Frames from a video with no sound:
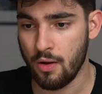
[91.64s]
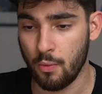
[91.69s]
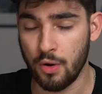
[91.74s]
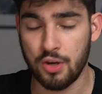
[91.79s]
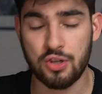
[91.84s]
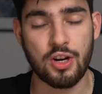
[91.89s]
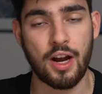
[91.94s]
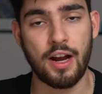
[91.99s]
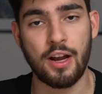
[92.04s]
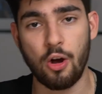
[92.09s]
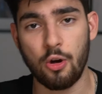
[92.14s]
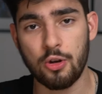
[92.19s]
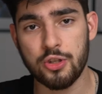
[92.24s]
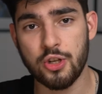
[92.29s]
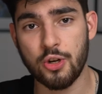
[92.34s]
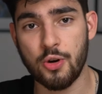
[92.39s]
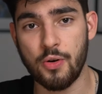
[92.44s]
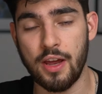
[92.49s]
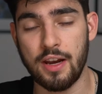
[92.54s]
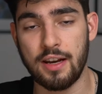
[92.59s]
which I
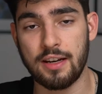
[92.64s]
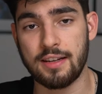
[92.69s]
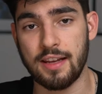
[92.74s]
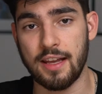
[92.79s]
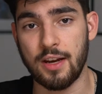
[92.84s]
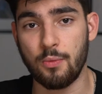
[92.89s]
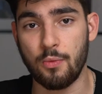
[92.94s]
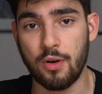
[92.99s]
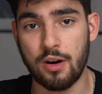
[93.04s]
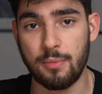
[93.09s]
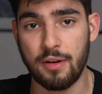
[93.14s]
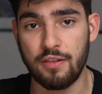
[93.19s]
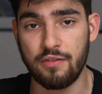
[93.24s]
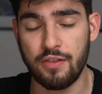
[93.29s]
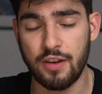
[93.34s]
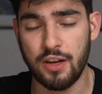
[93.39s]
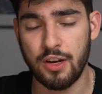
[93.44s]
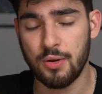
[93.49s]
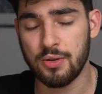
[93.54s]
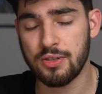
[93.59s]
also created in one of my
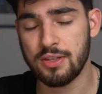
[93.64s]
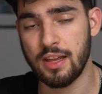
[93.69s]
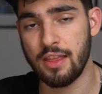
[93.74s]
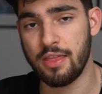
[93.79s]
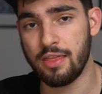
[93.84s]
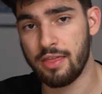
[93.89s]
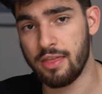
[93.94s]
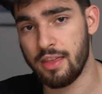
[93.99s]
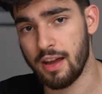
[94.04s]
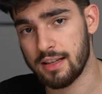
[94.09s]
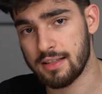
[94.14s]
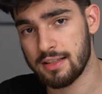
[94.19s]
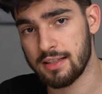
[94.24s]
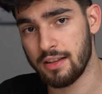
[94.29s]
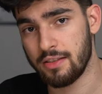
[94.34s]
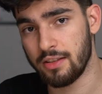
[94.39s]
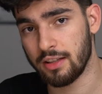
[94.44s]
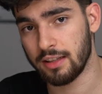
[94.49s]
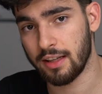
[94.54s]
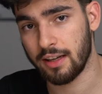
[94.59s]
videos.
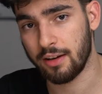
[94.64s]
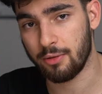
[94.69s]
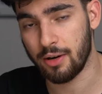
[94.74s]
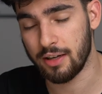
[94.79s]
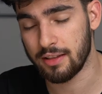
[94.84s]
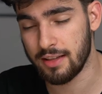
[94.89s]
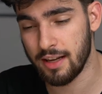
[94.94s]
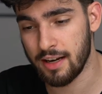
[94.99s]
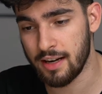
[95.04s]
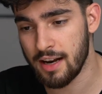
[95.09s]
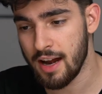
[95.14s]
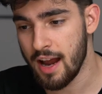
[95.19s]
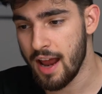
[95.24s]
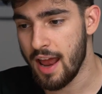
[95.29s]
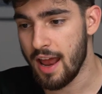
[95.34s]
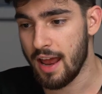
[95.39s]
That's the link right there.